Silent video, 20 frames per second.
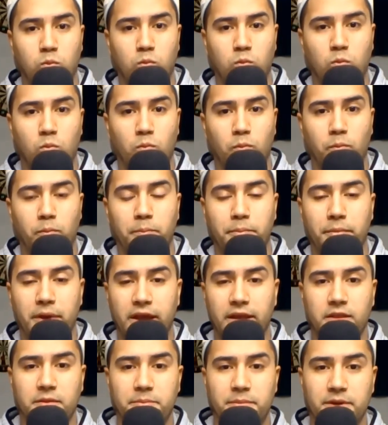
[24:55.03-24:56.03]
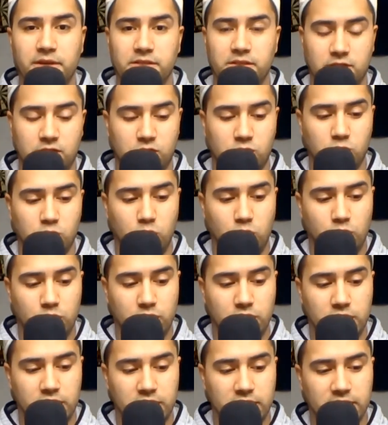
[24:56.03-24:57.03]
made the business, who
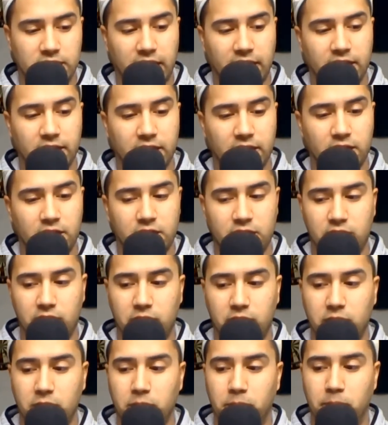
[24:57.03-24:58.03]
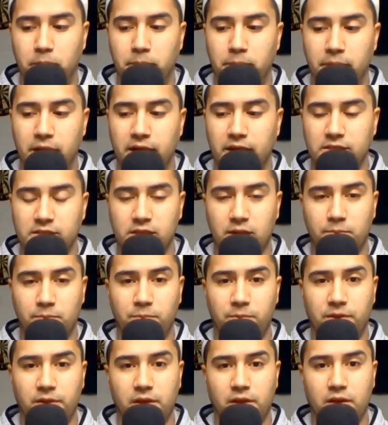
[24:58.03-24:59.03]
decided to make
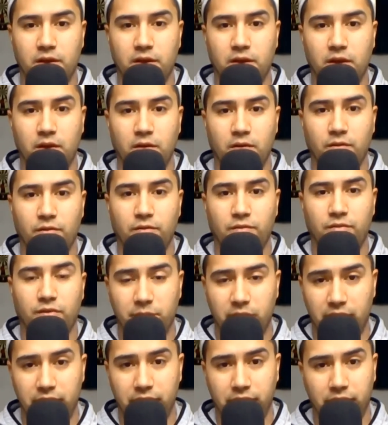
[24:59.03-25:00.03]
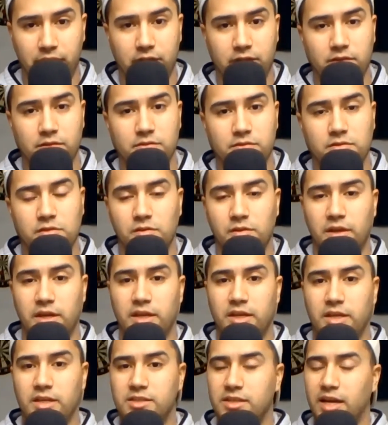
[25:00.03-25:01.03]
something from nothing. So they
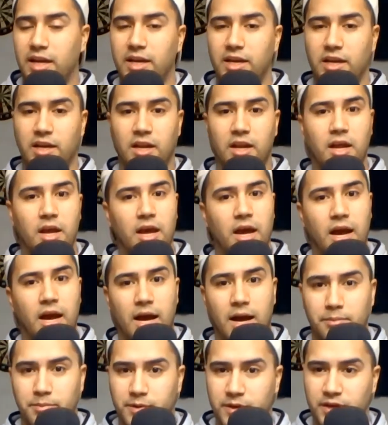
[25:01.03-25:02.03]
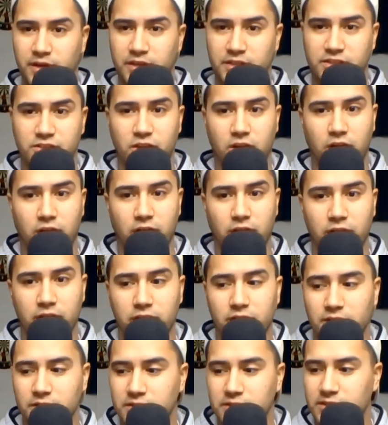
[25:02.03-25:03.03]
decided, I'm gonna start
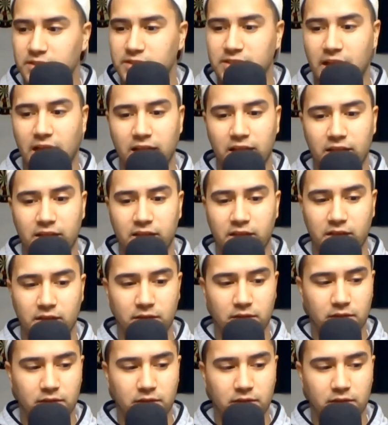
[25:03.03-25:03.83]
selling,